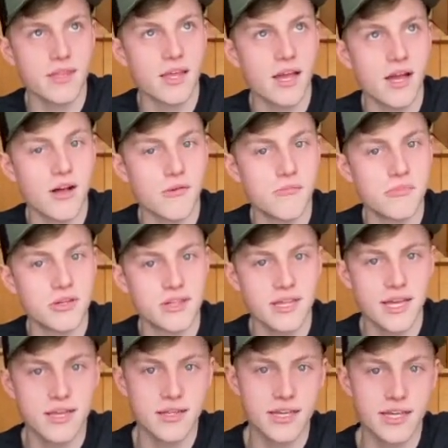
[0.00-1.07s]
I'll put
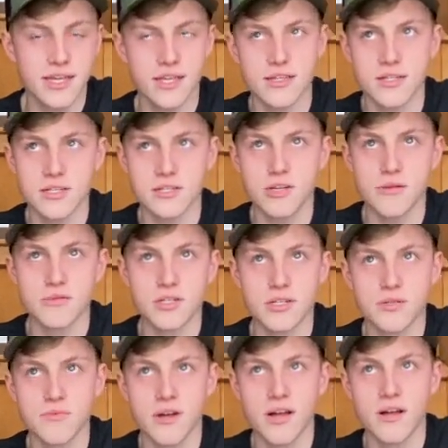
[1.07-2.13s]
that link in the description as
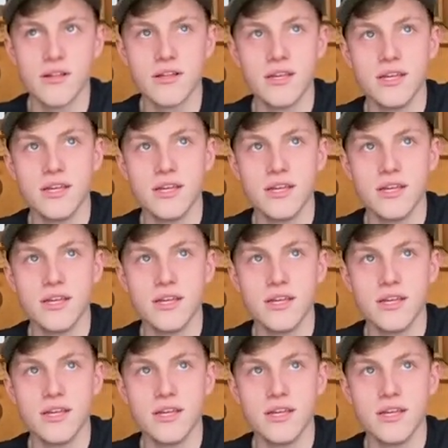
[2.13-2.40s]
well.